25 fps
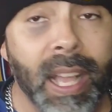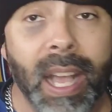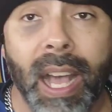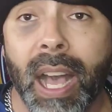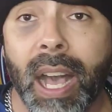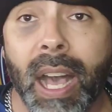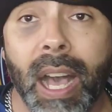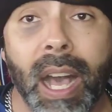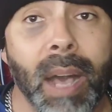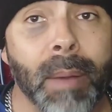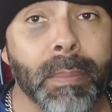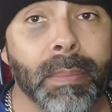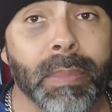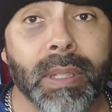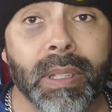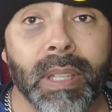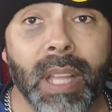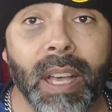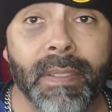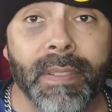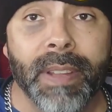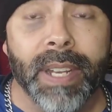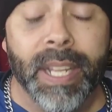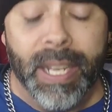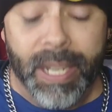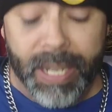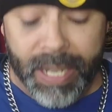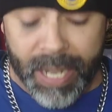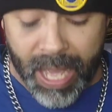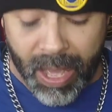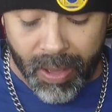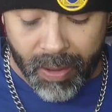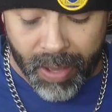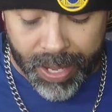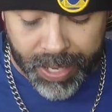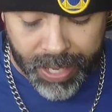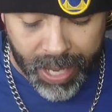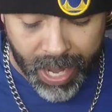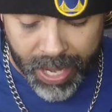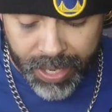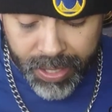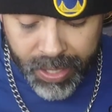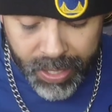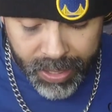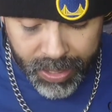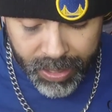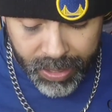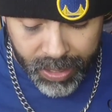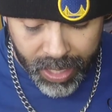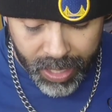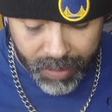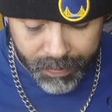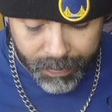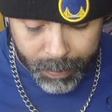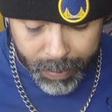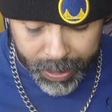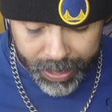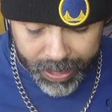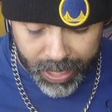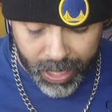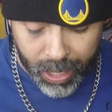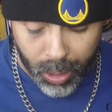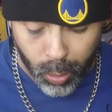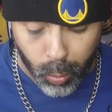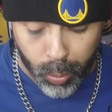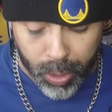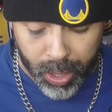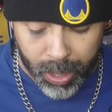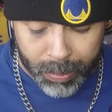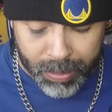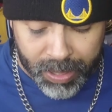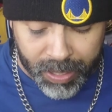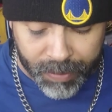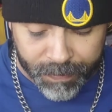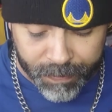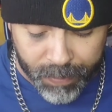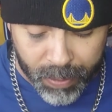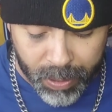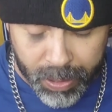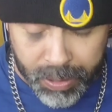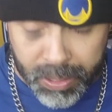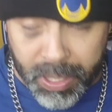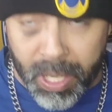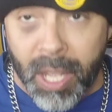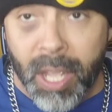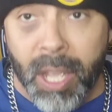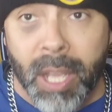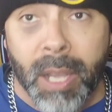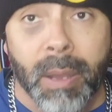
I'm loving it now. I didn't love Mikael Williams at first.